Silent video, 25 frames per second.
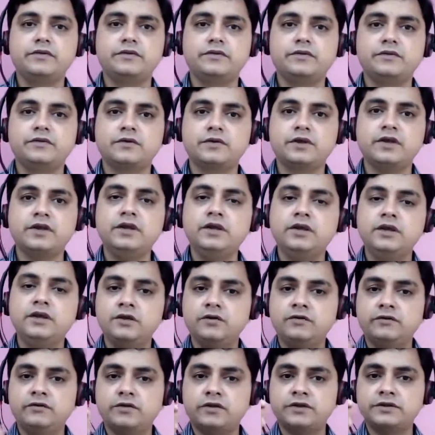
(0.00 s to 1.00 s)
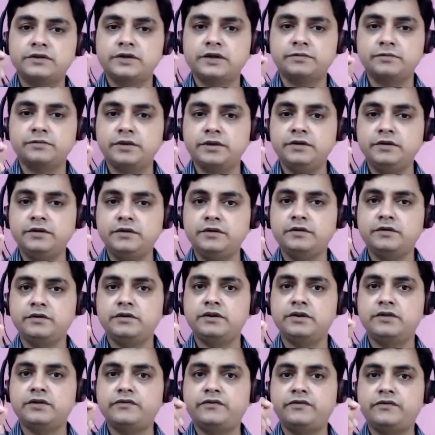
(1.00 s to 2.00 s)
Okay, for example,
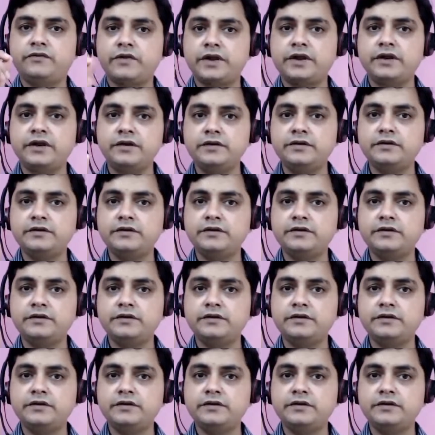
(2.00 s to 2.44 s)
the friend